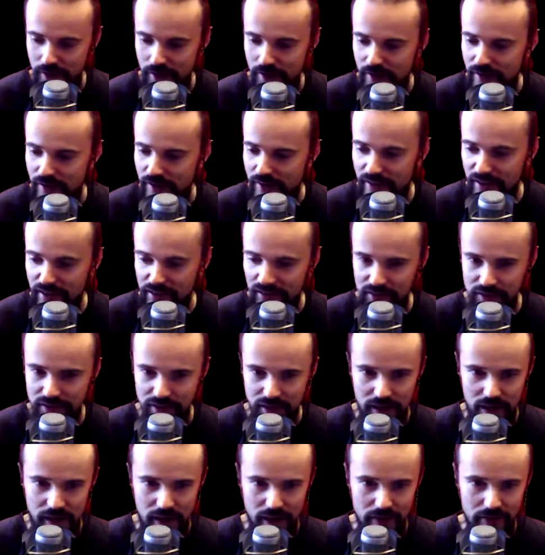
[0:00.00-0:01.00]
and
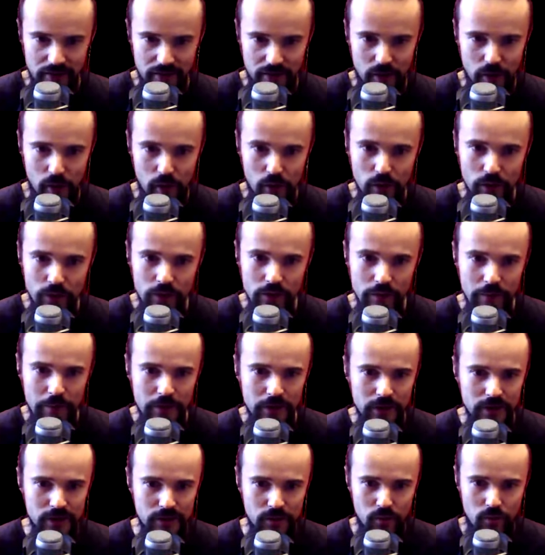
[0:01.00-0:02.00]
all the
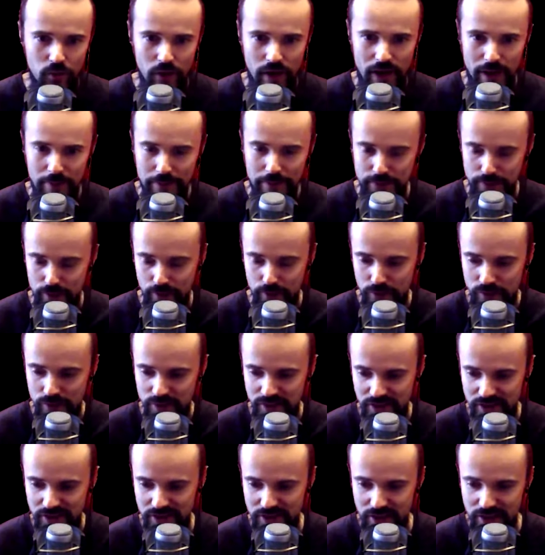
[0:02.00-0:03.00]
builds were absolute
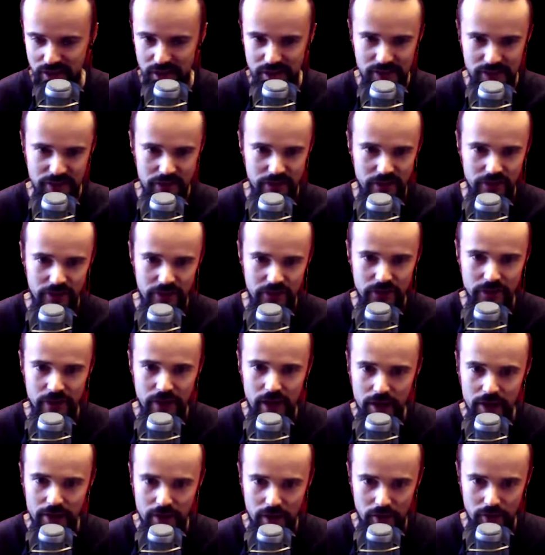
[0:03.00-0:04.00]
success.
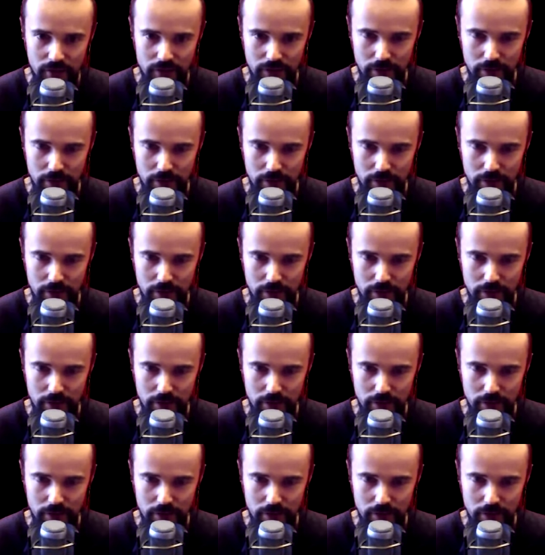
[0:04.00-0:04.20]
None of the